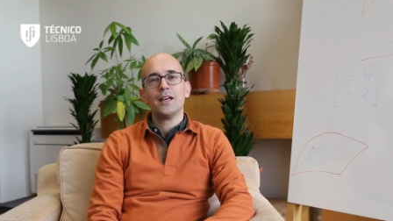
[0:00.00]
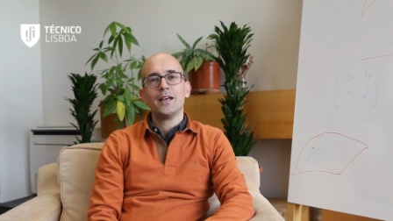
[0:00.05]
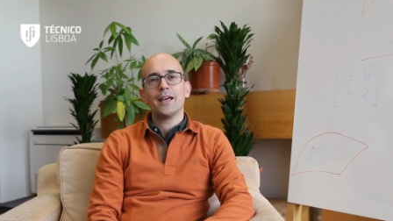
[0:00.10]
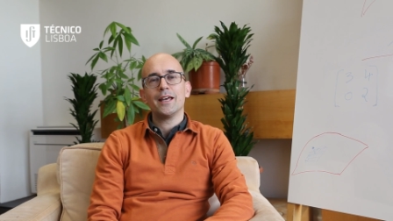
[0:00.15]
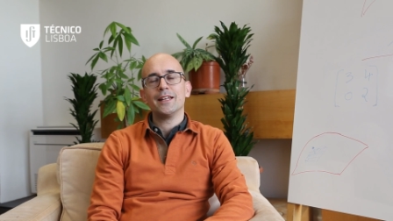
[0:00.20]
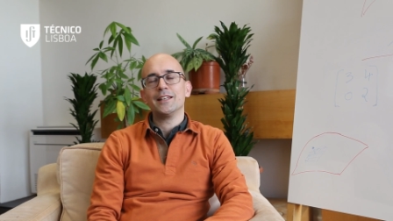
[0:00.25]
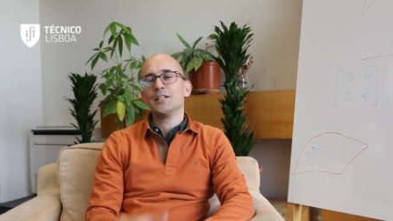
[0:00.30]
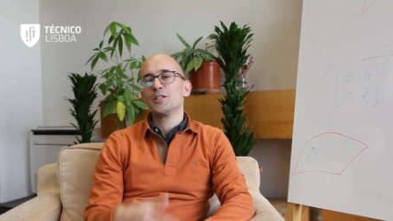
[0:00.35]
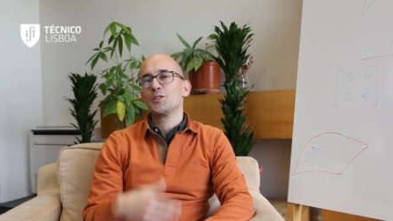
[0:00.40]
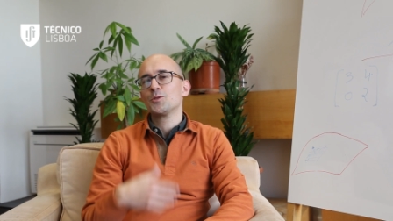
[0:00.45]

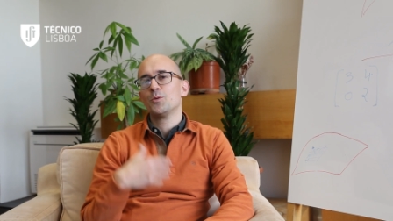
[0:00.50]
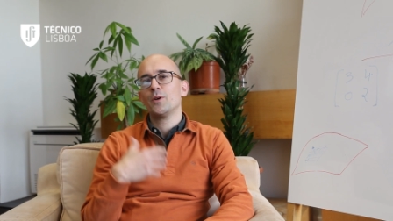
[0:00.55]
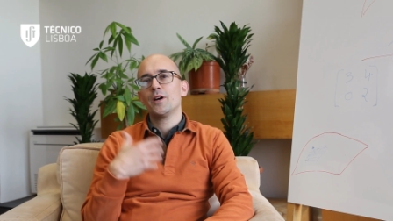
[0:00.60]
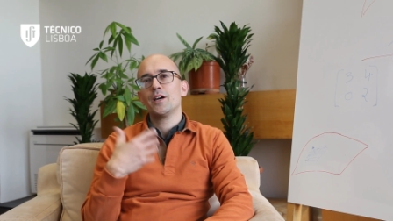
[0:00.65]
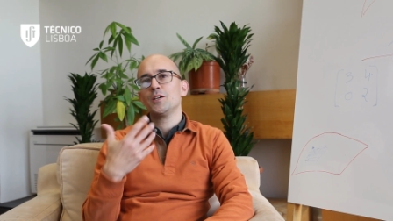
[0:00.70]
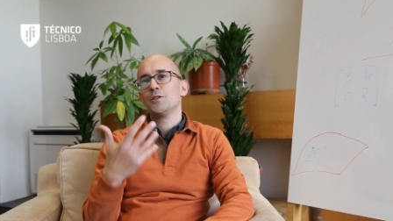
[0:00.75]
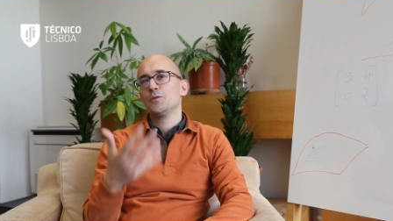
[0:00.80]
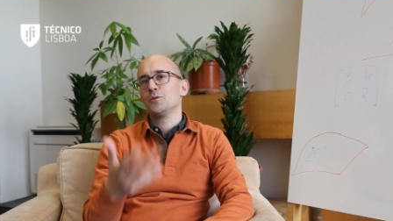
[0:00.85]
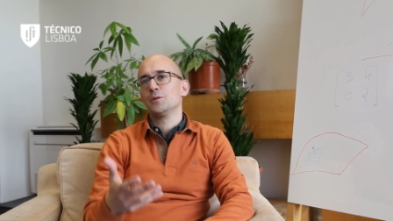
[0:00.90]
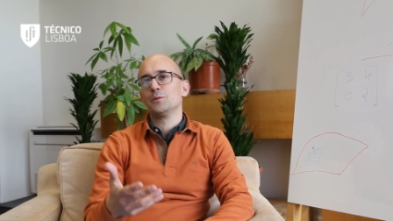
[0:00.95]
And this
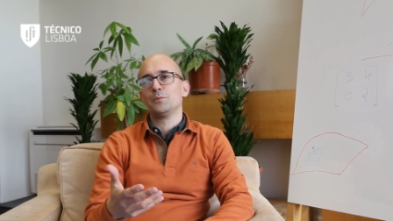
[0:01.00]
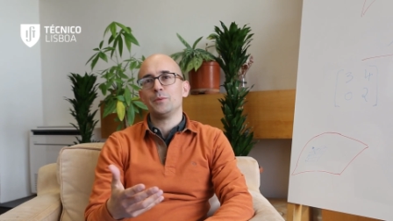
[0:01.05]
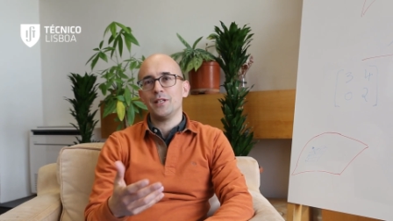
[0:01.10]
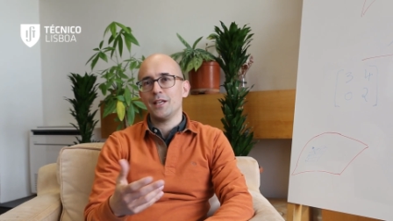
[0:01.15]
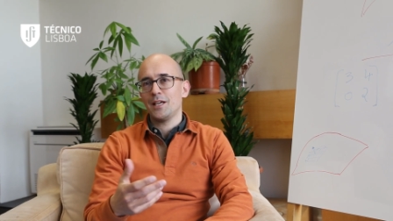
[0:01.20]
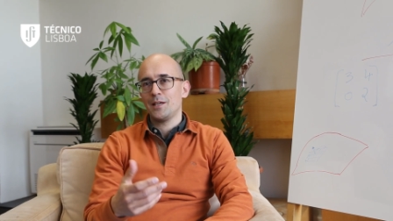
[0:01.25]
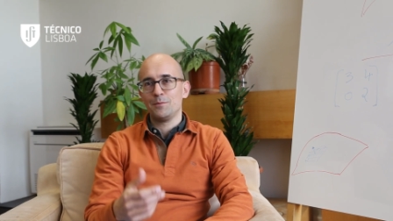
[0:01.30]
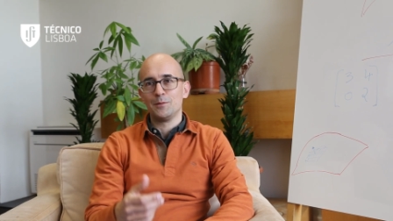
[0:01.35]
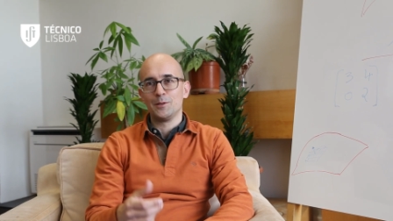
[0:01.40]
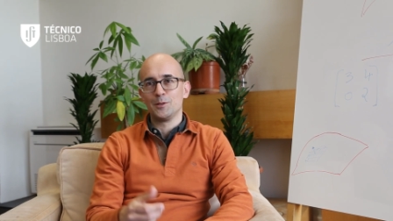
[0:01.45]
way you will
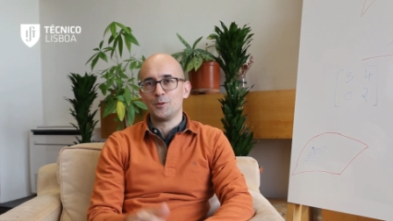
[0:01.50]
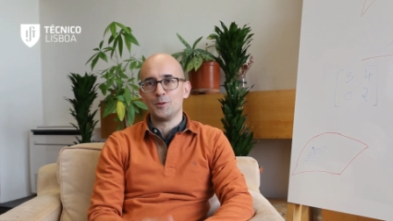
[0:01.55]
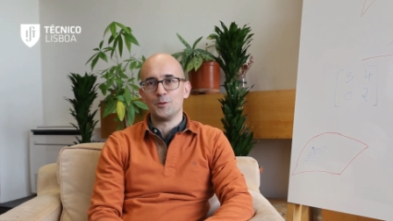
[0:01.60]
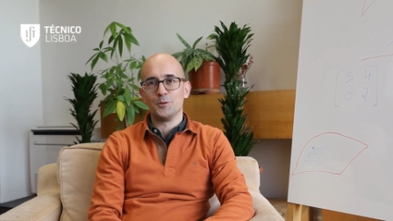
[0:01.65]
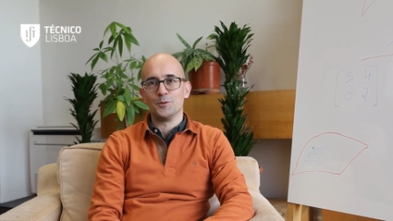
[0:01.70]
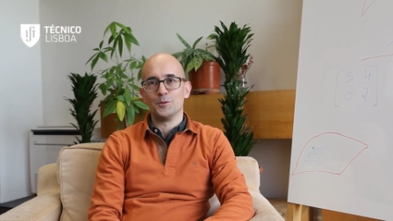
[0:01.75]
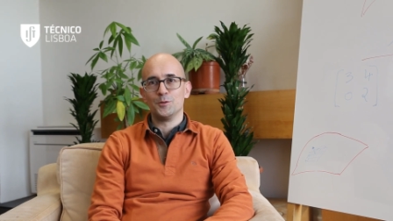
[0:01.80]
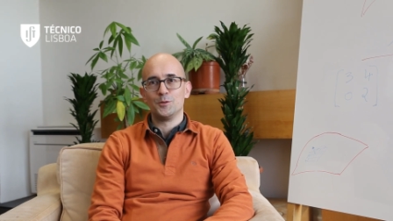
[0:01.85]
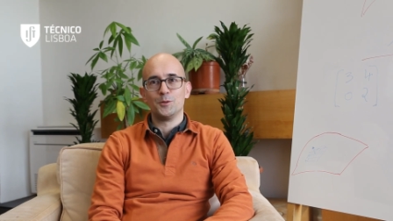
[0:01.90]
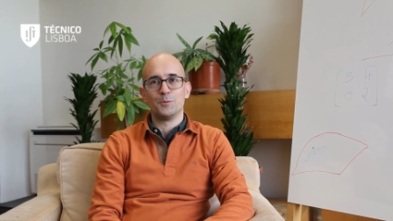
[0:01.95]
be able
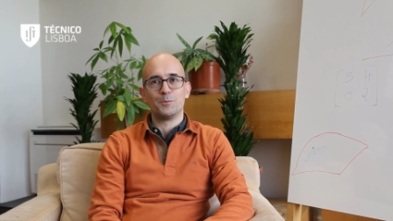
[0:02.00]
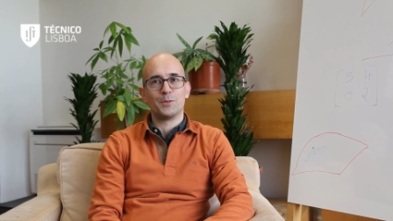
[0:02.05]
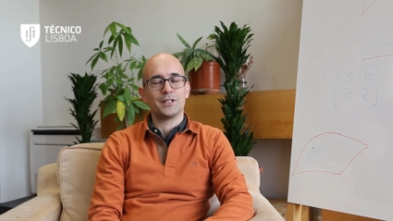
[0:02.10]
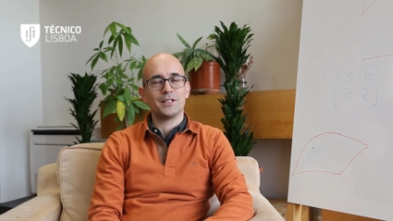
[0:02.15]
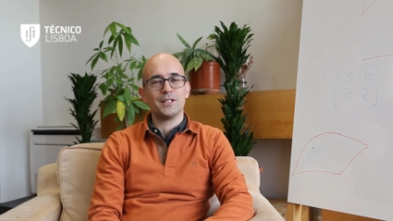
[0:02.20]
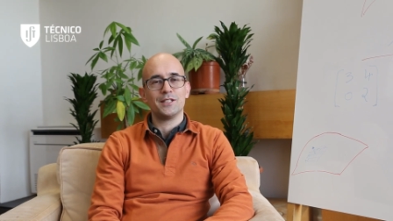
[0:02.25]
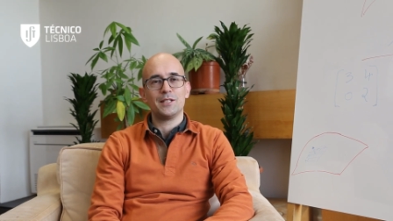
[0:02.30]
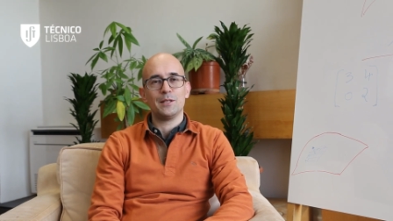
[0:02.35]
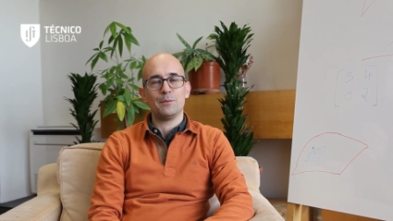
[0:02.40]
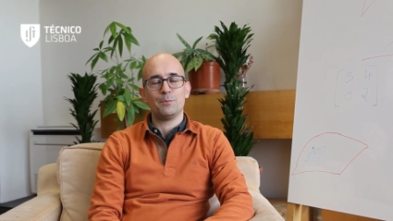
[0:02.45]
to
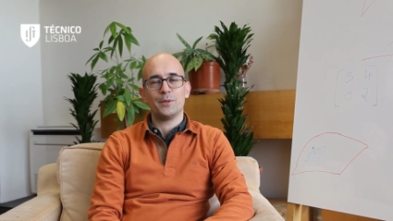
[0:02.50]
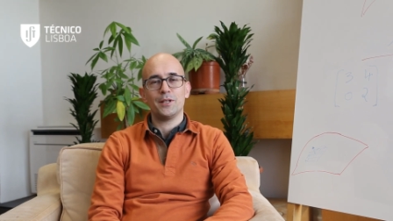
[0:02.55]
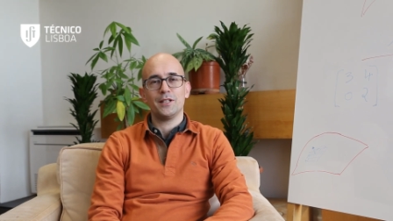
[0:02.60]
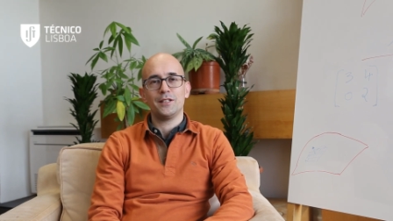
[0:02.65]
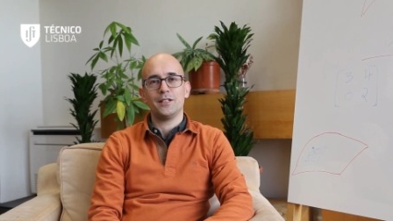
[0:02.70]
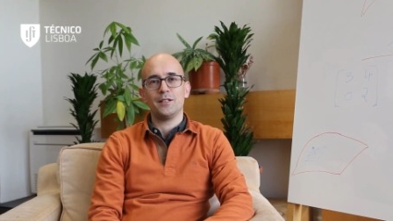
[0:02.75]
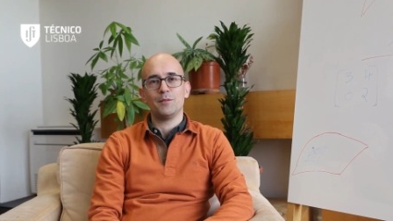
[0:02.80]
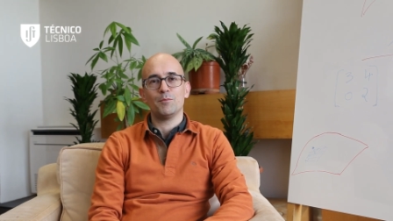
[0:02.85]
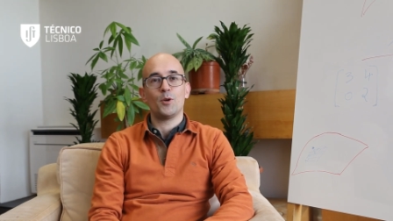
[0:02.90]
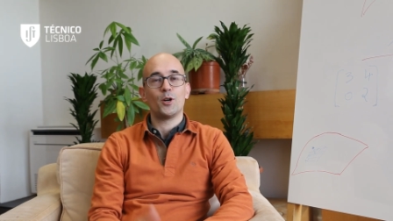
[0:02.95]

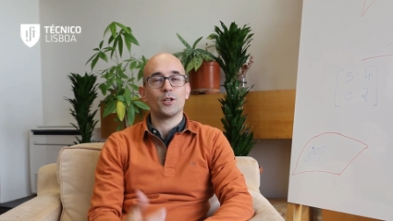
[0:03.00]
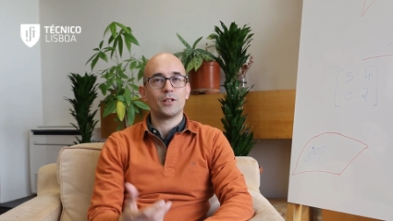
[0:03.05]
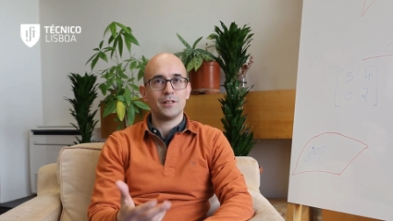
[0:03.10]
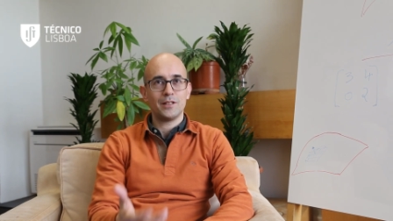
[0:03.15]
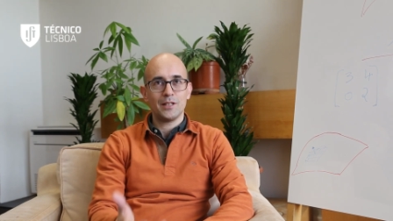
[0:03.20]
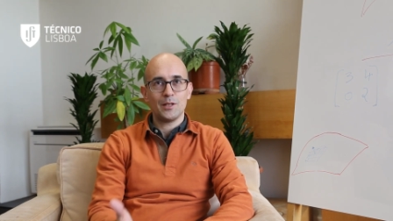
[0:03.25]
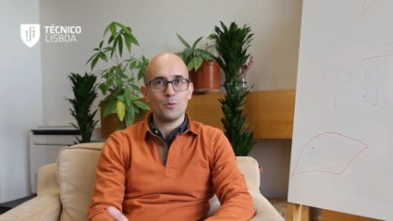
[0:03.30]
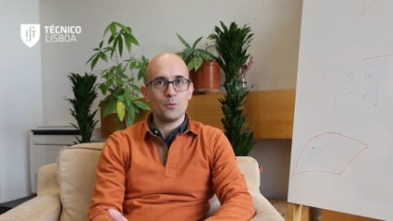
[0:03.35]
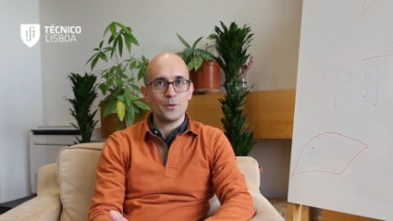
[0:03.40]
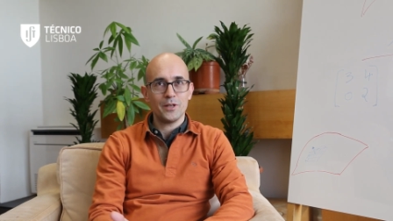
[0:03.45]
participate in
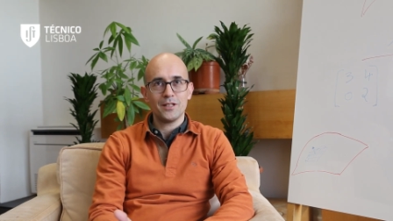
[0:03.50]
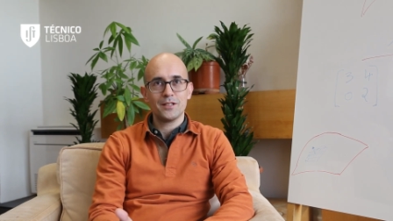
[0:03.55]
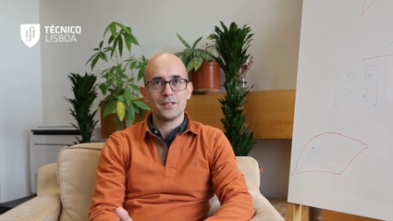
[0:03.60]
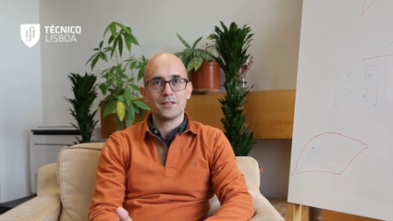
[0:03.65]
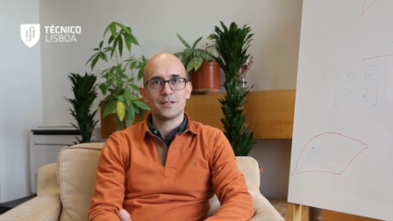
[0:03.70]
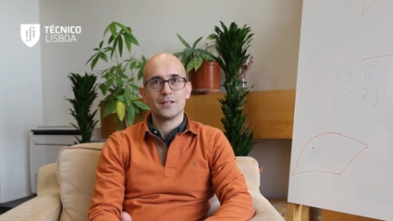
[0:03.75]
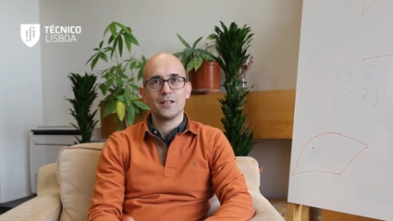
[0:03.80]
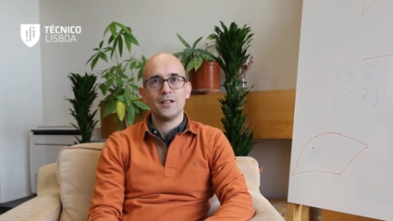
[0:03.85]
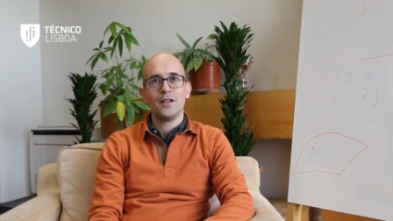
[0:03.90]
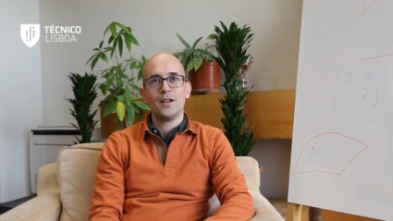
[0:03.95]
modeling
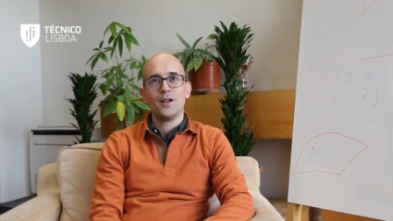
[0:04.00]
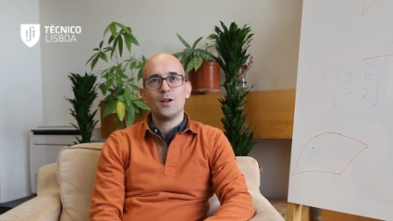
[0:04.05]
weeks,